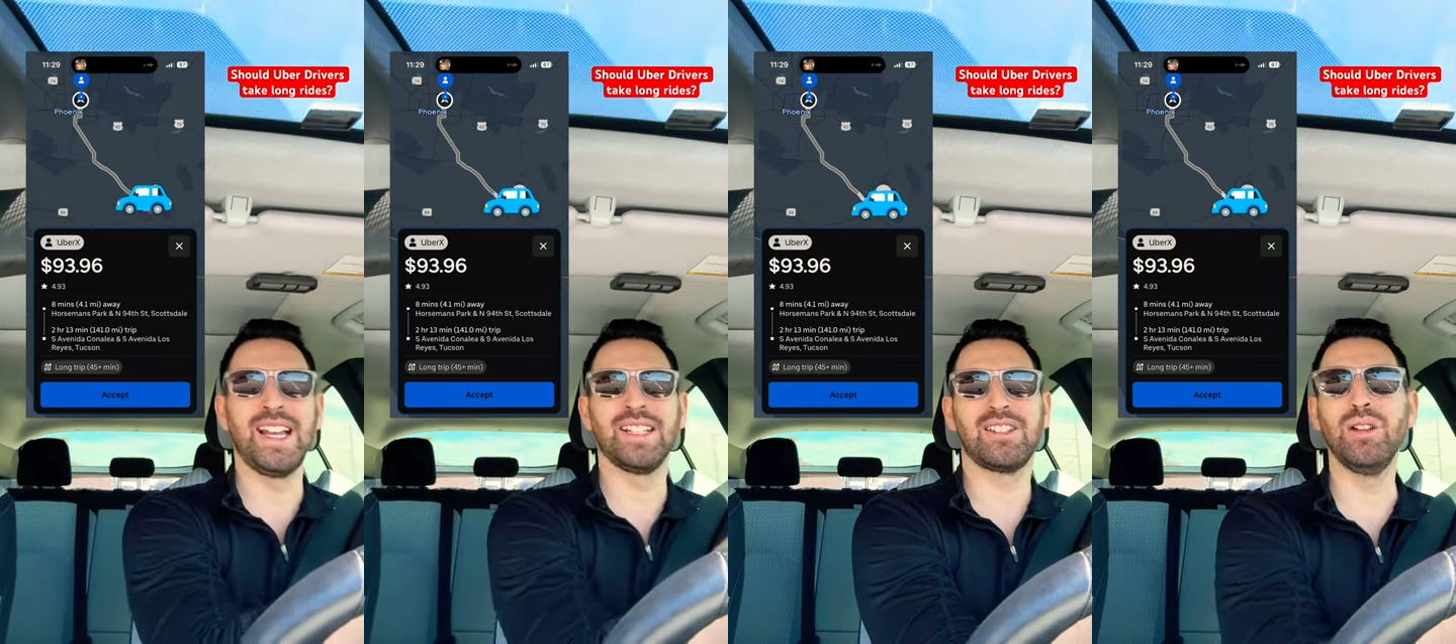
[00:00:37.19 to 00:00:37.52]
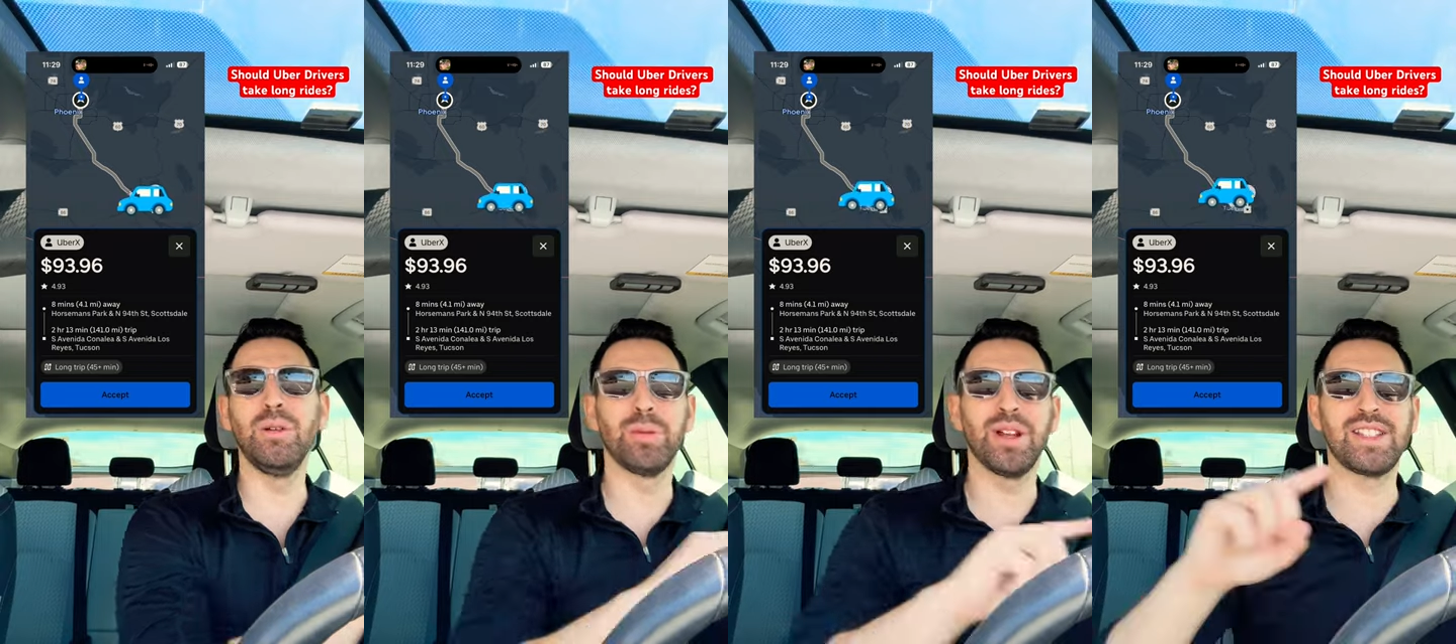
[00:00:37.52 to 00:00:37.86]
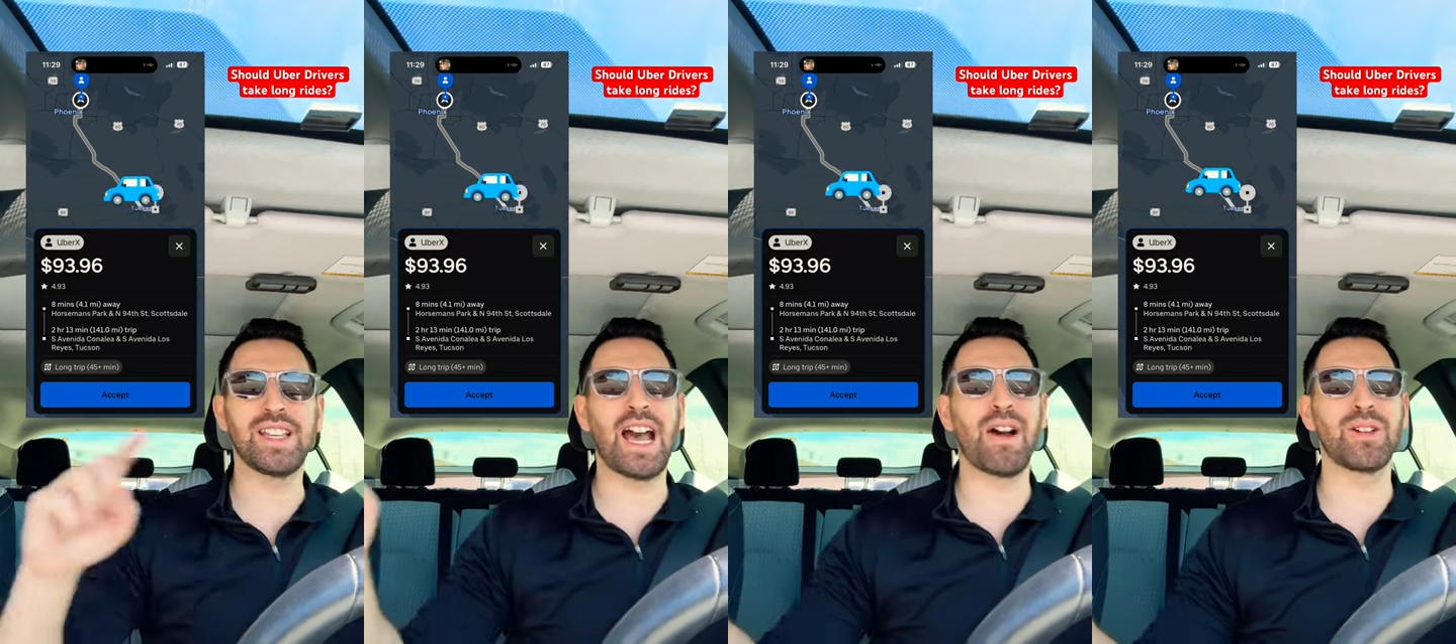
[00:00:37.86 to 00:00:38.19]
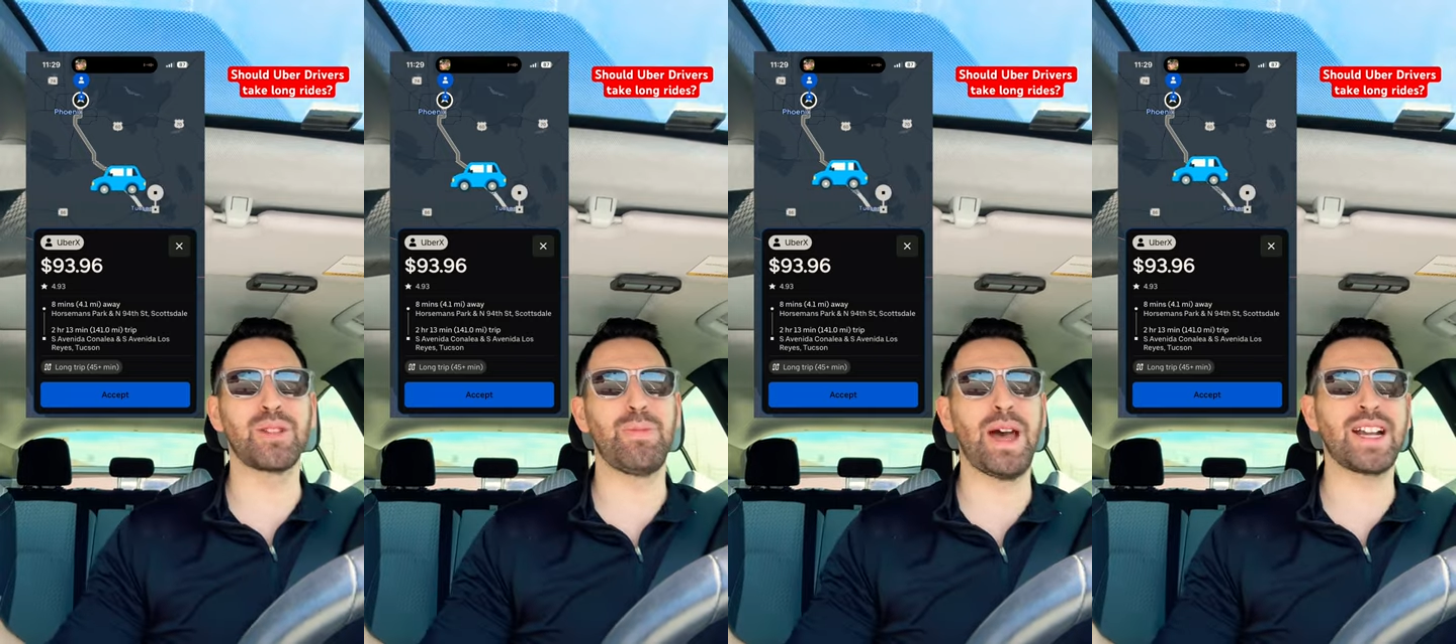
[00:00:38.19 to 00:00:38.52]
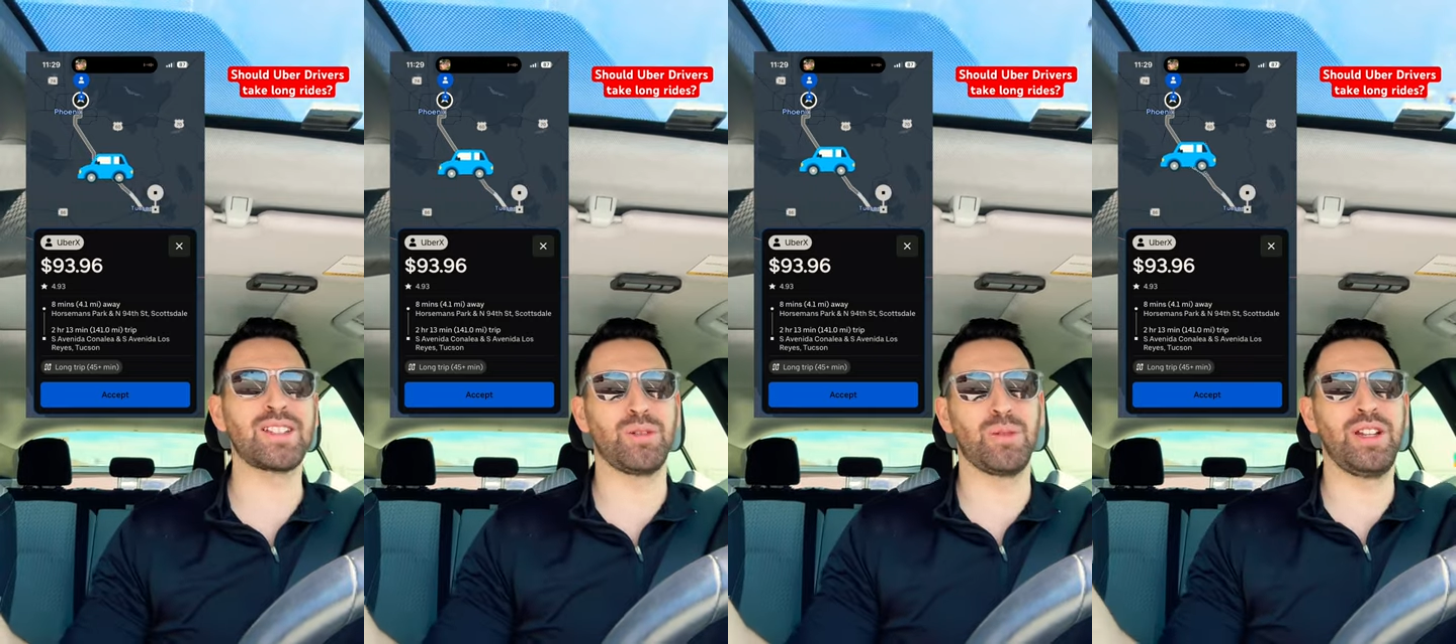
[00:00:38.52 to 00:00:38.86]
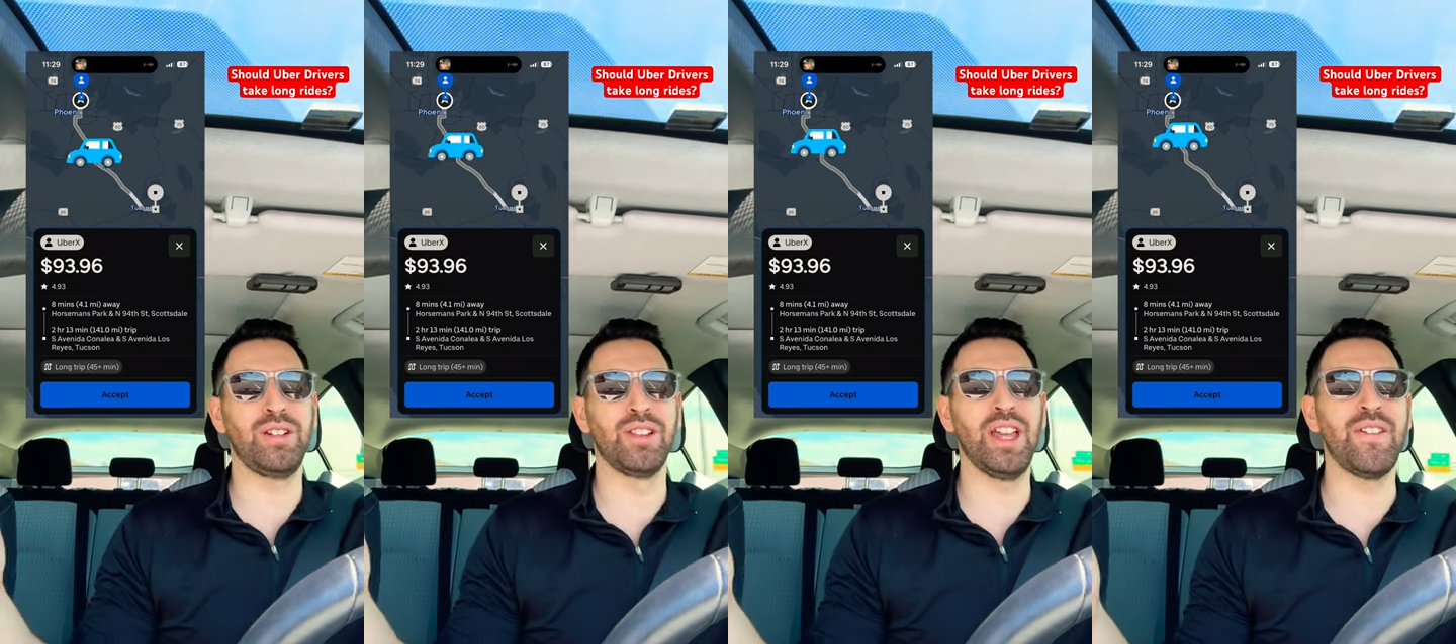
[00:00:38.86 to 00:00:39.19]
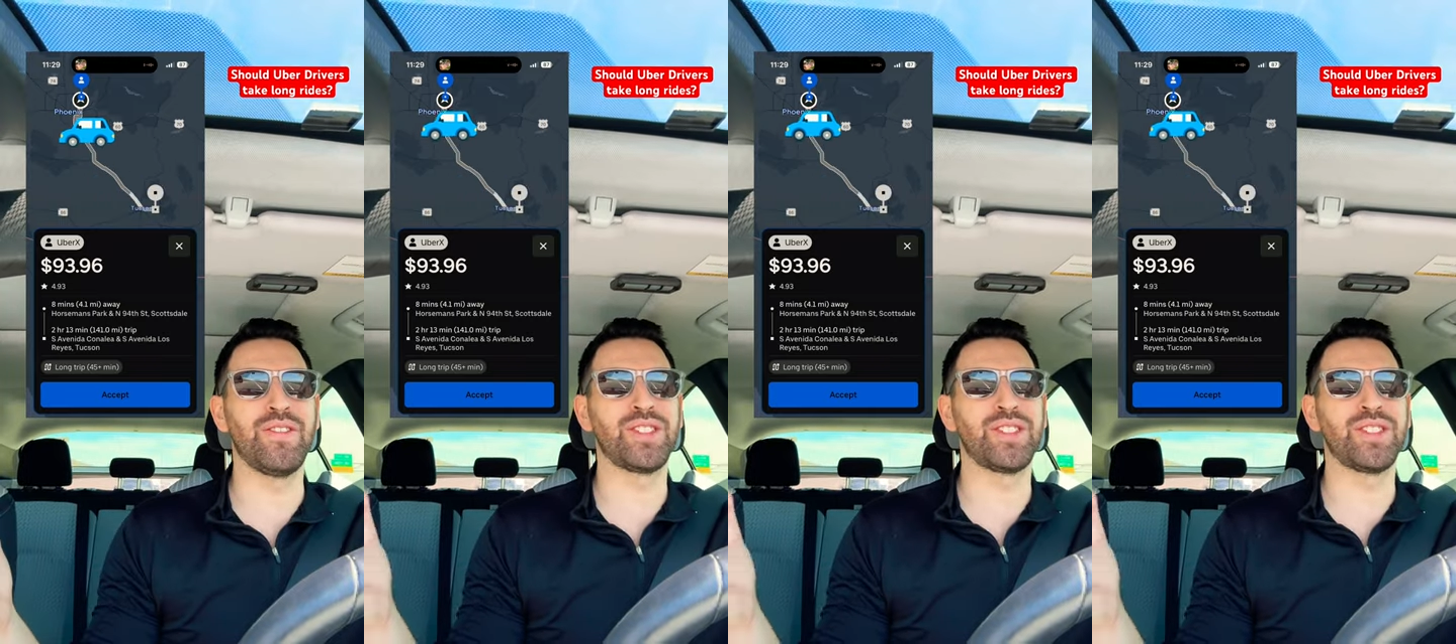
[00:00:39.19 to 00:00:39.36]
and 2+ hours back to where you live.